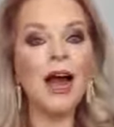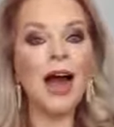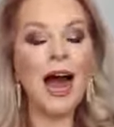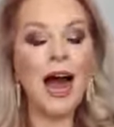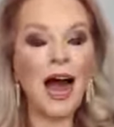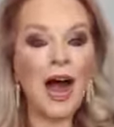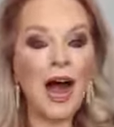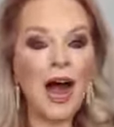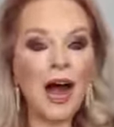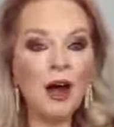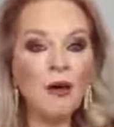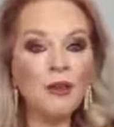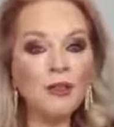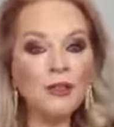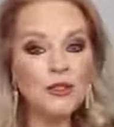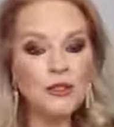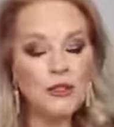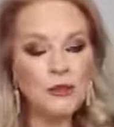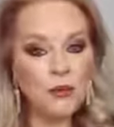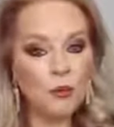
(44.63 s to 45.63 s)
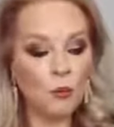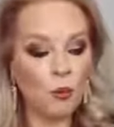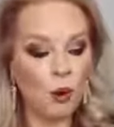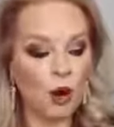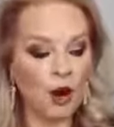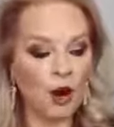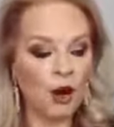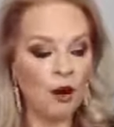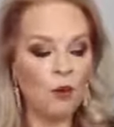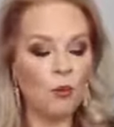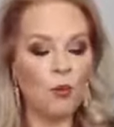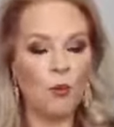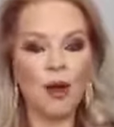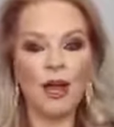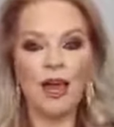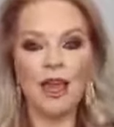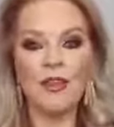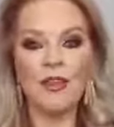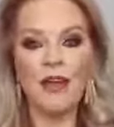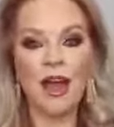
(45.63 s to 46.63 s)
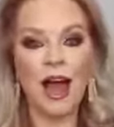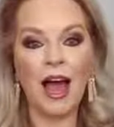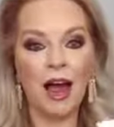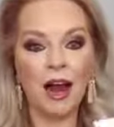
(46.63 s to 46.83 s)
how to work with